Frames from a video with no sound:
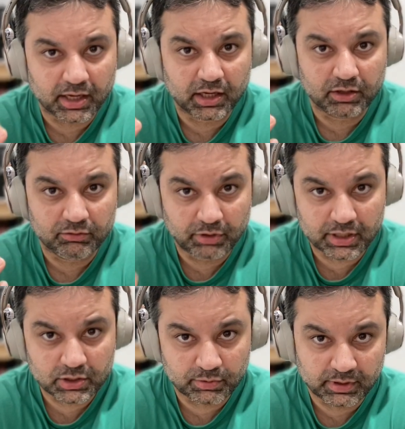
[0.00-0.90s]

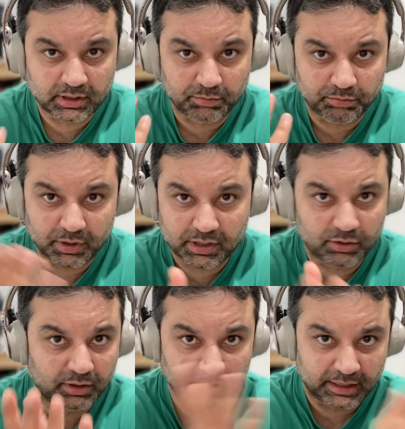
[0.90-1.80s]
converse with the
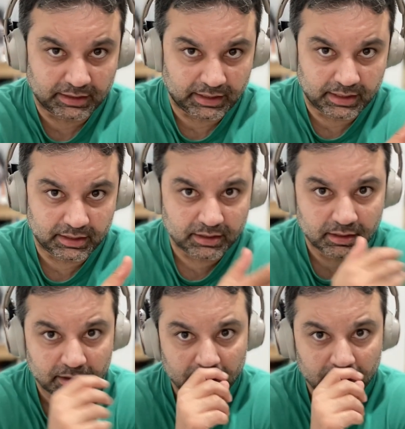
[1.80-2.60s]
person on the other end.